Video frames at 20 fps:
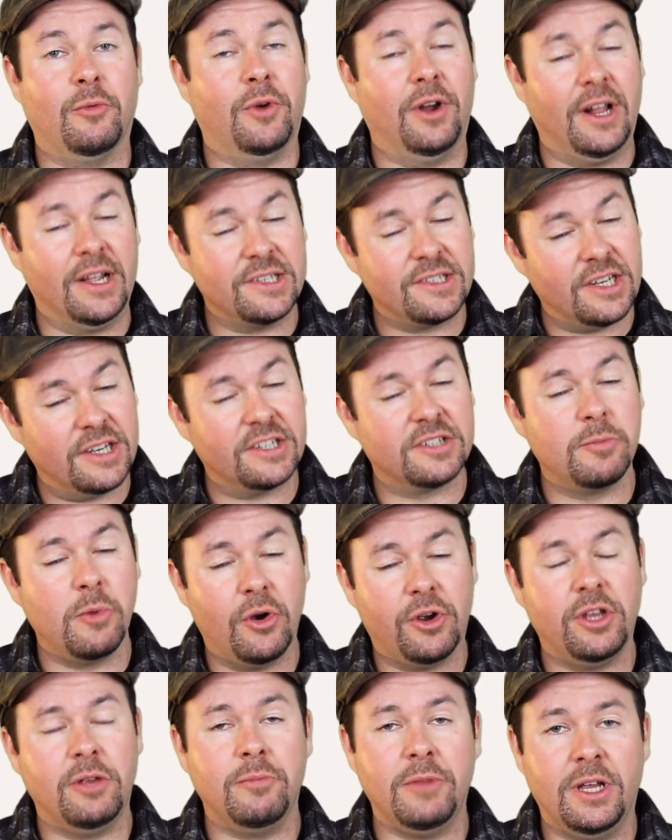When I say
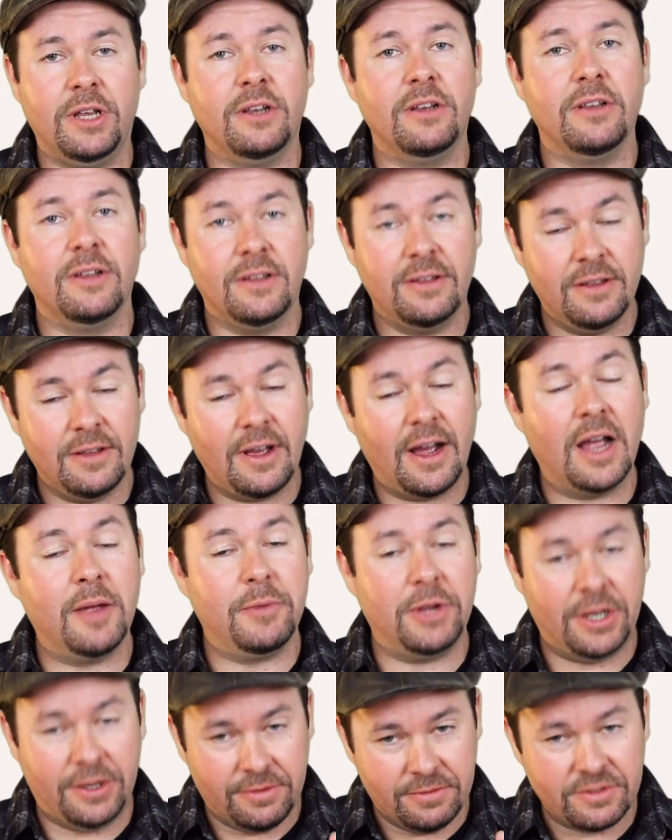smoky meat, I
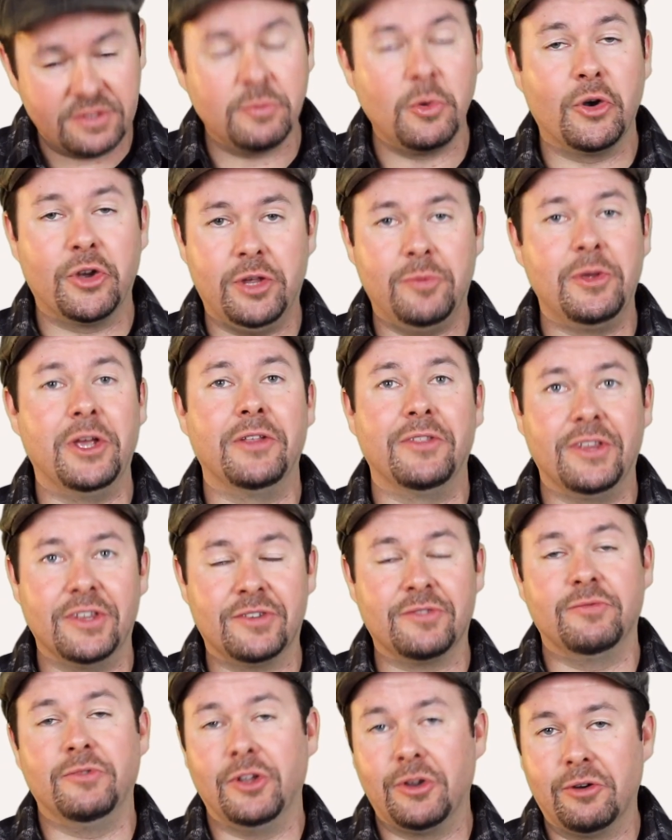mean smoky meat.
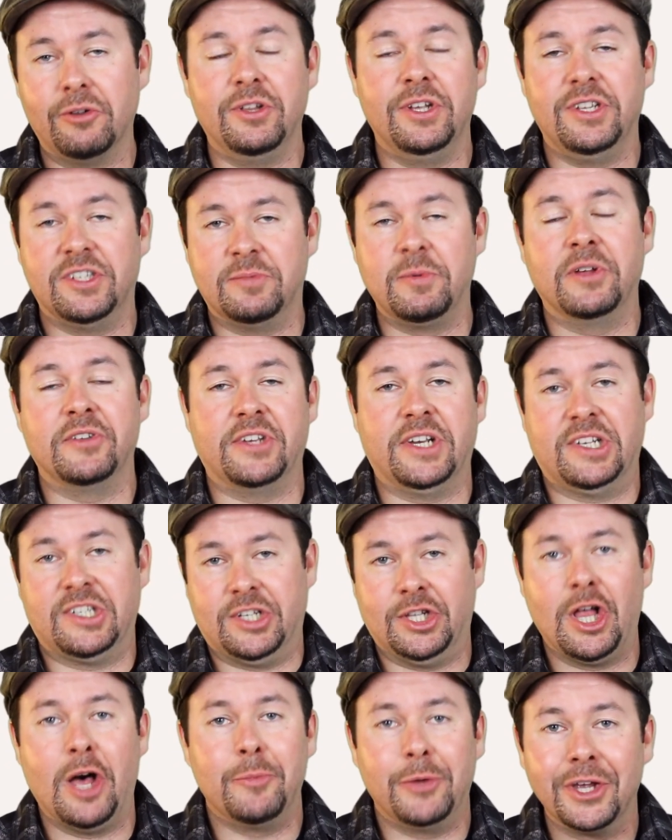This literally smells like
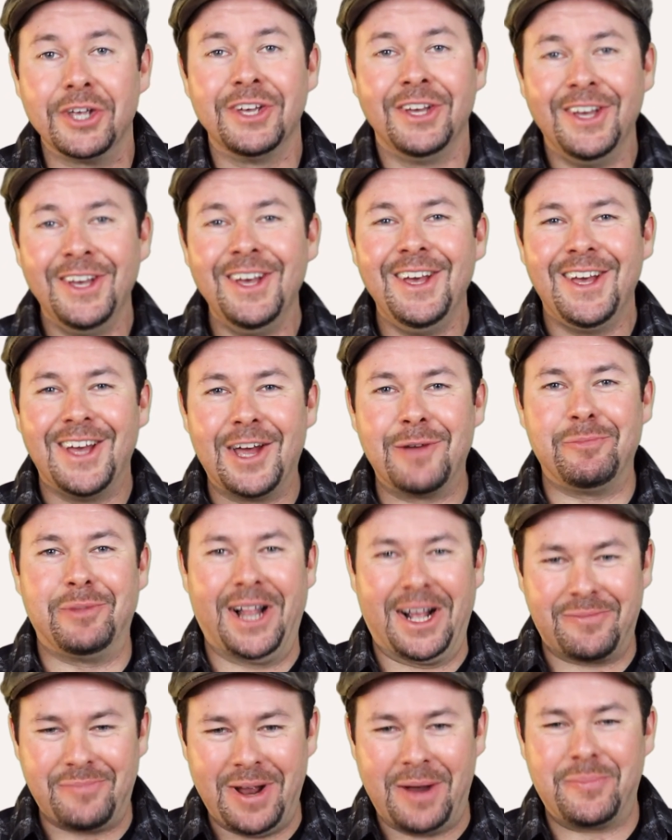salami and
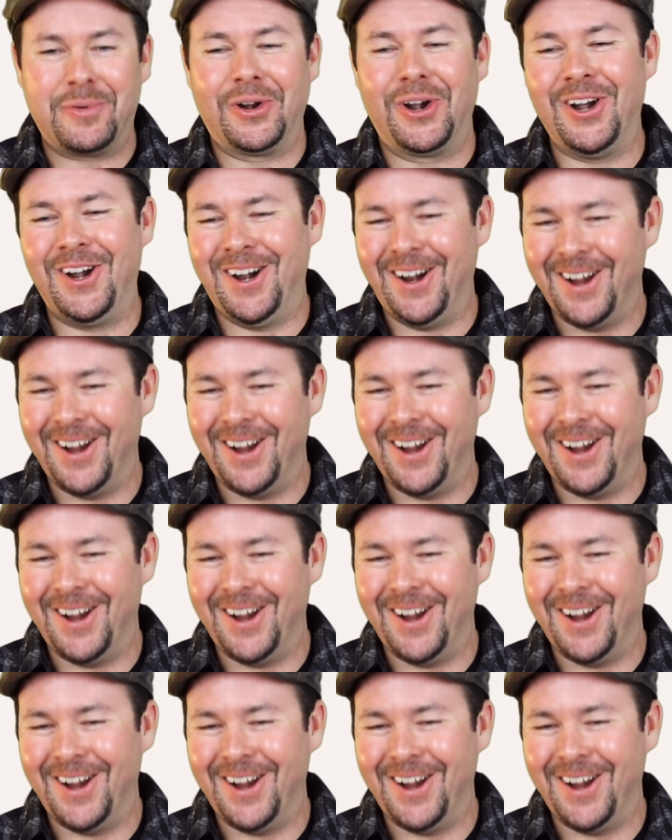black pepper.